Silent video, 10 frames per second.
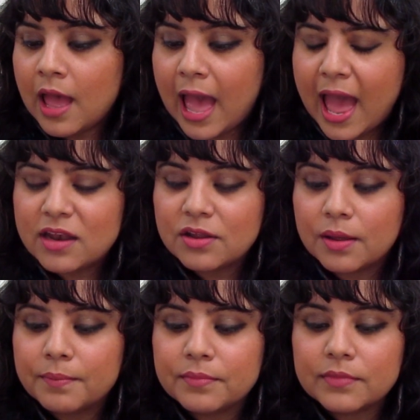And
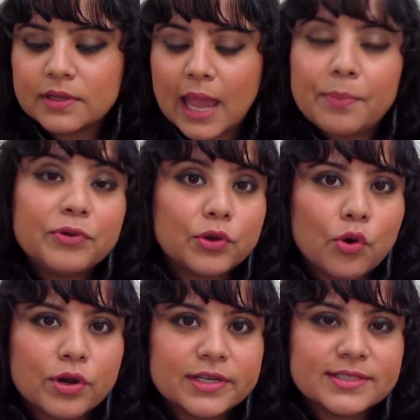
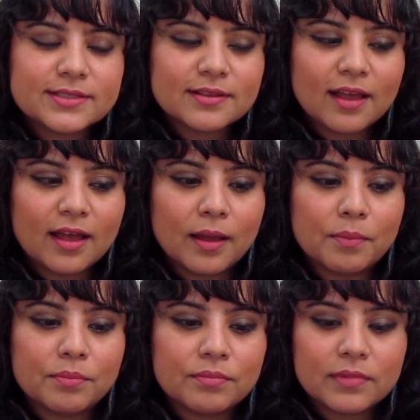Capricorns,
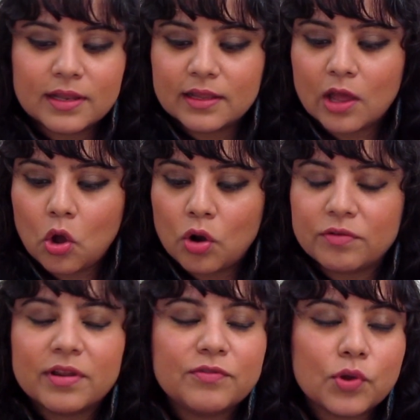
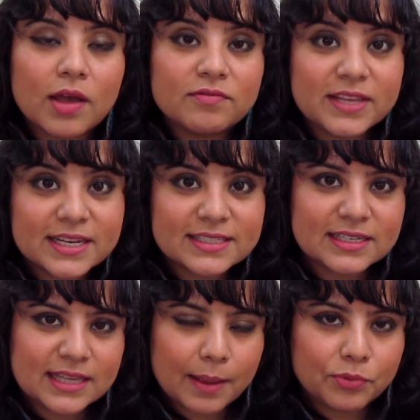or if you have Venus
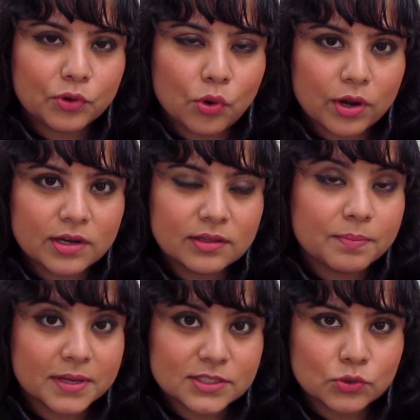in Capricorn, the
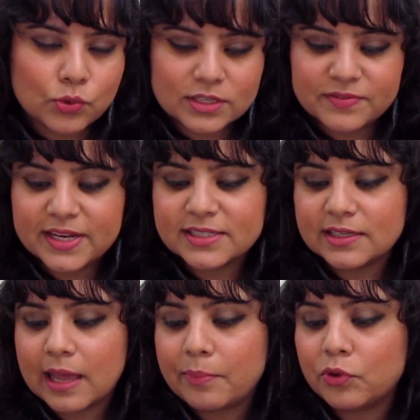person who has Venus
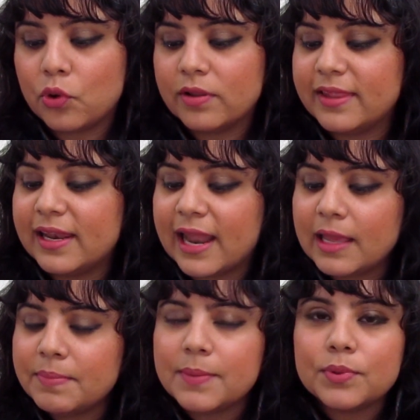in Capricorn, they
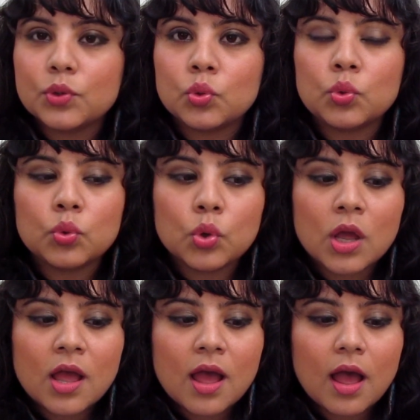like people who
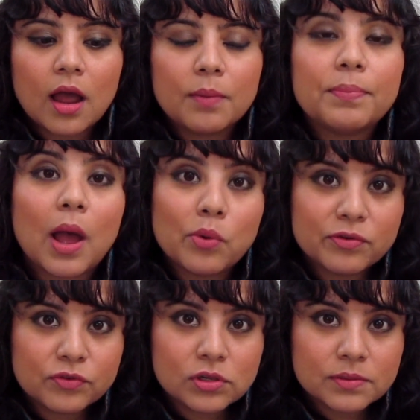are
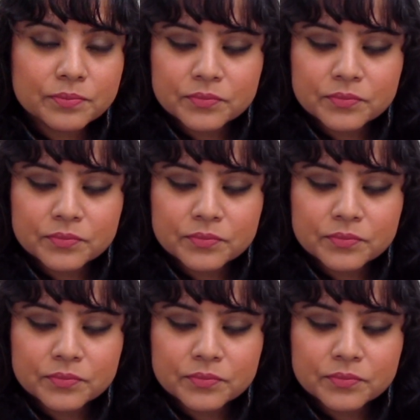powerful,